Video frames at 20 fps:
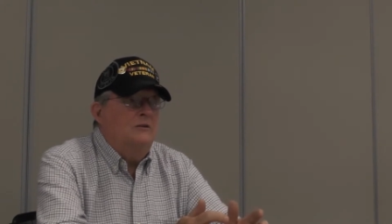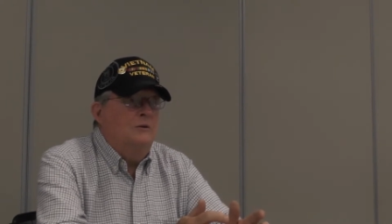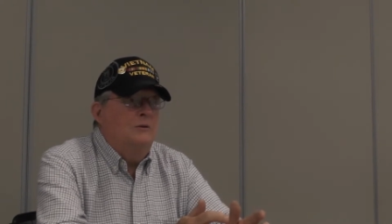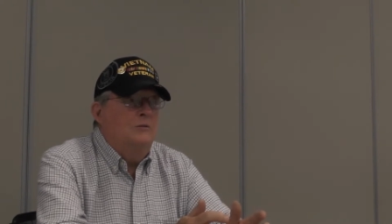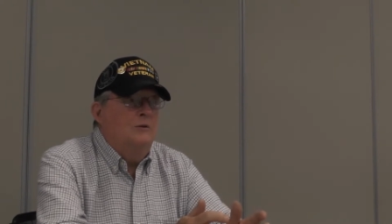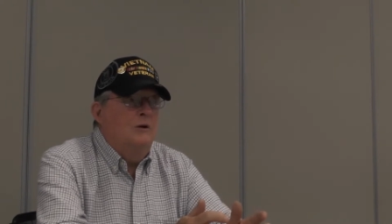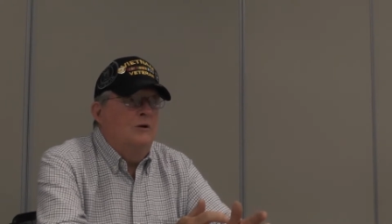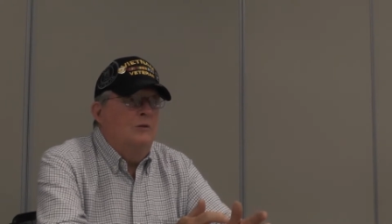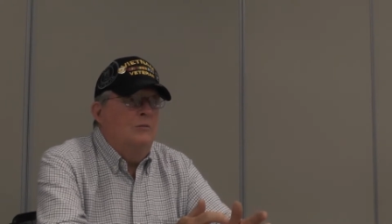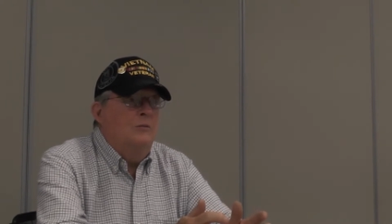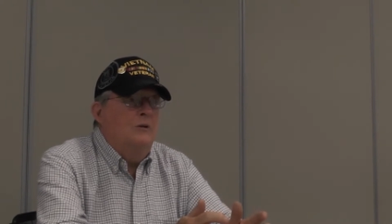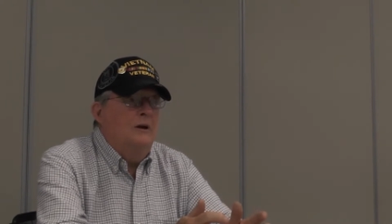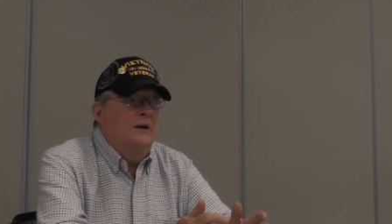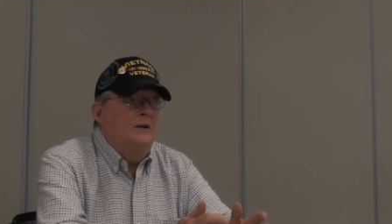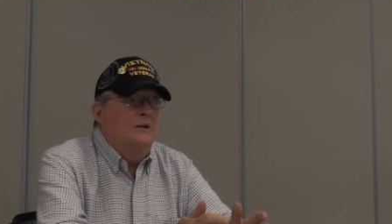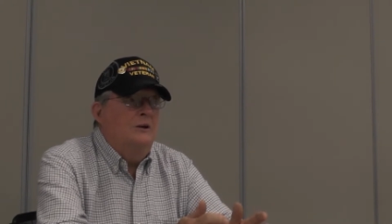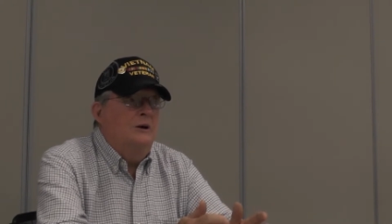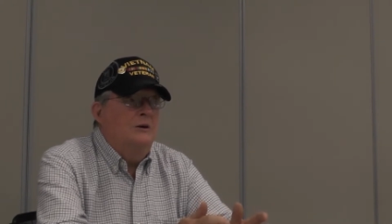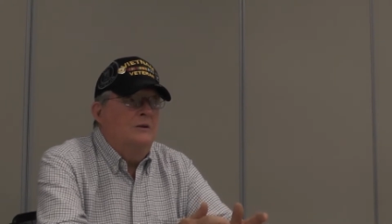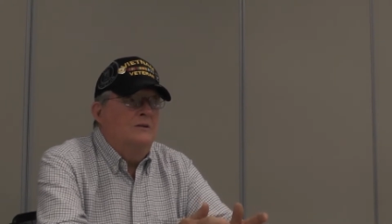so the rotor
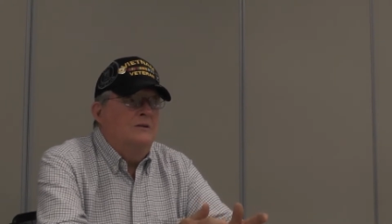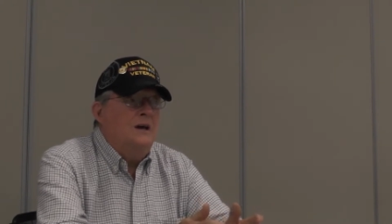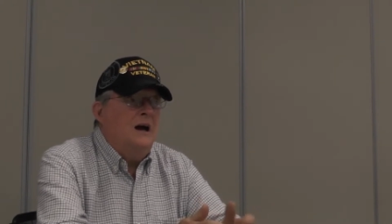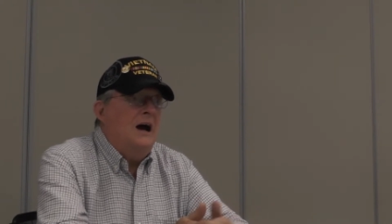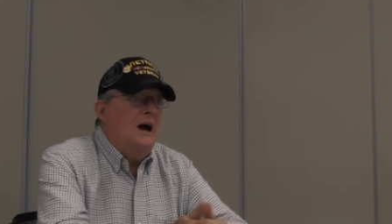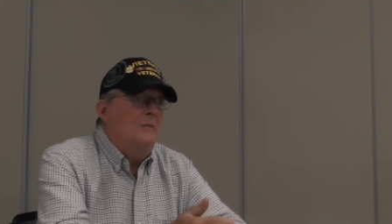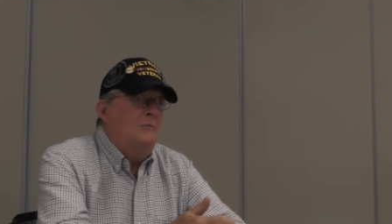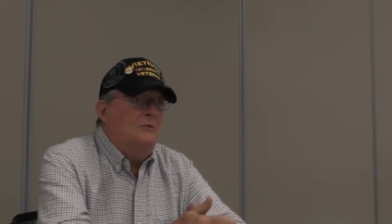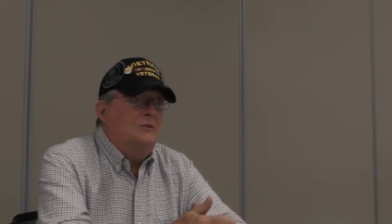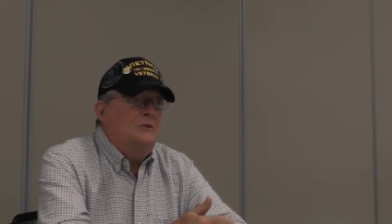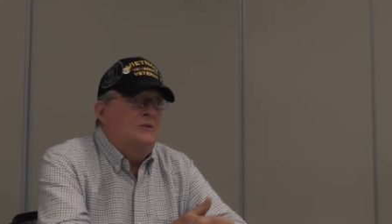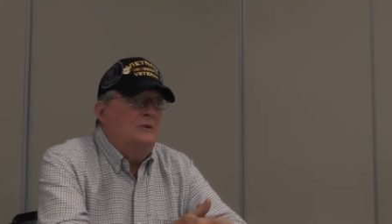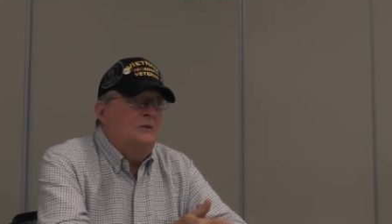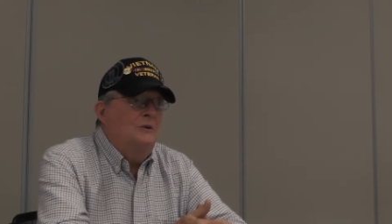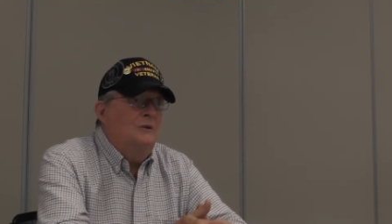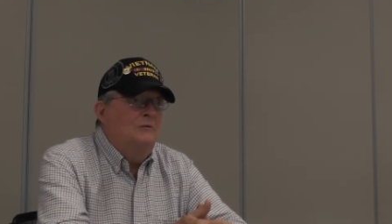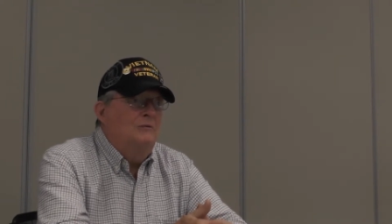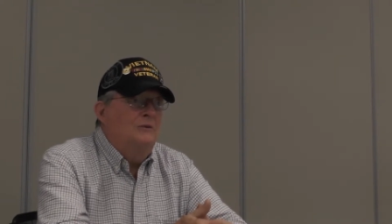blade turns opposite